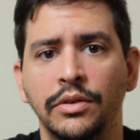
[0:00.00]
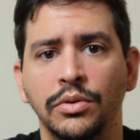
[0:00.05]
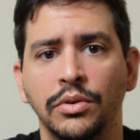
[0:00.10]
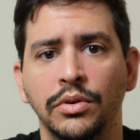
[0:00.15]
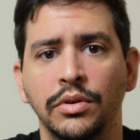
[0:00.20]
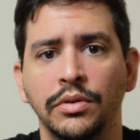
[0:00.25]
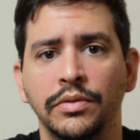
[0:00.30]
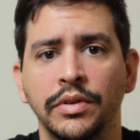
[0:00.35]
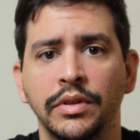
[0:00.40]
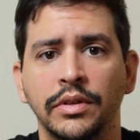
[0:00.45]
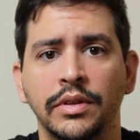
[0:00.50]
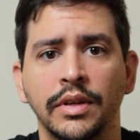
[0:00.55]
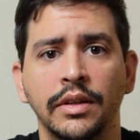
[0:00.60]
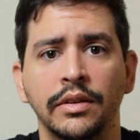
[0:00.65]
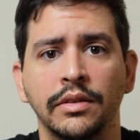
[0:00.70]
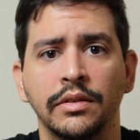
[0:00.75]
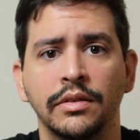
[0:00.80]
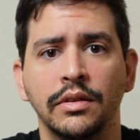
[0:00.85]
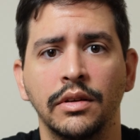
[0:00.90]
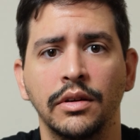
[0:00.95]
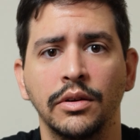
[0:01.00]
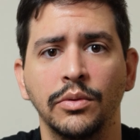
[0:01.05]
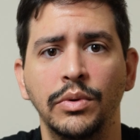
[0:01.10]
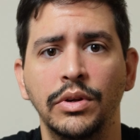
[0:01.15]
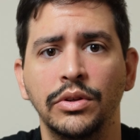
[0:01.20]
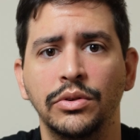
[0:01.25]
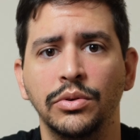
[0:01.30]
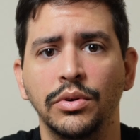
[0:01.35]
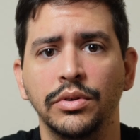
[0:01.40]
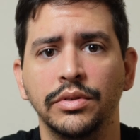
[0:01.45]
sort of intense
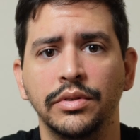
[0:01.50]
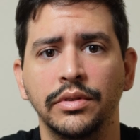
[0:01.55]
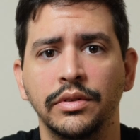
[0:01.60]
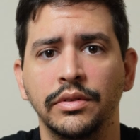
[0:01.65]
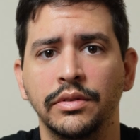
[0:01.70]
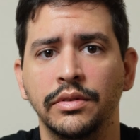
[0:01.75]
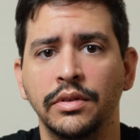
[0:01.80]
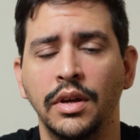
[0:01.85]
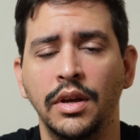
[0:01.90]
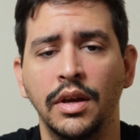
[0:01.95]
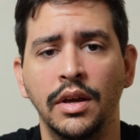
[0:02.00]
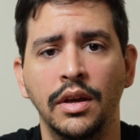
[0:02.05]
resources,